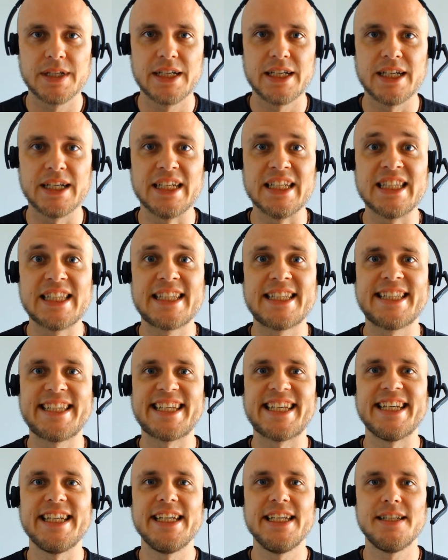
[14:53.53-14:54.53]
he's
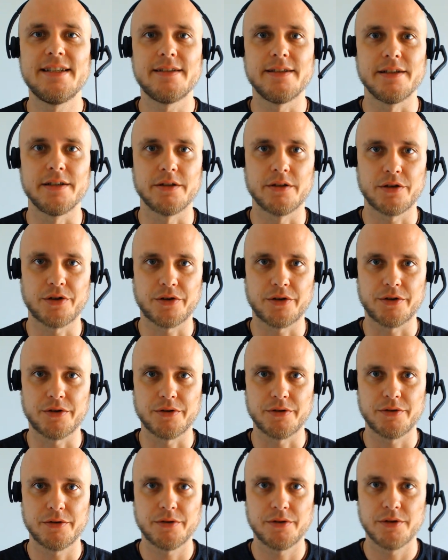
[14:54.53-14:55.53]
teasing her,
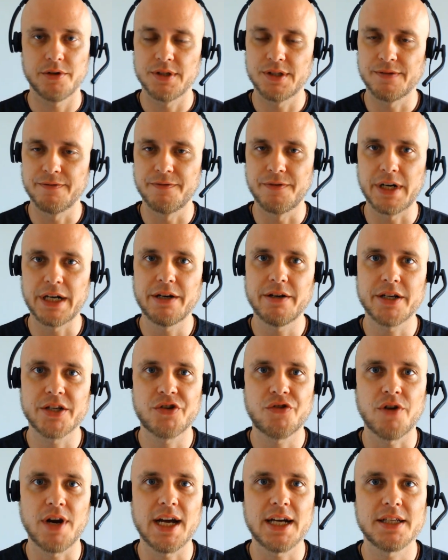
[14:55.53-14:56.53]
It's very
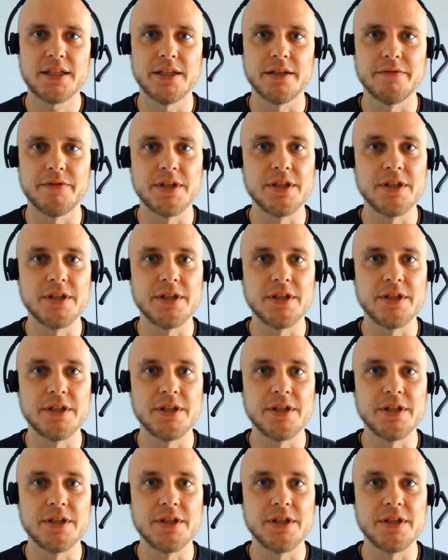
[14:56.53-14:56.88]
attractive.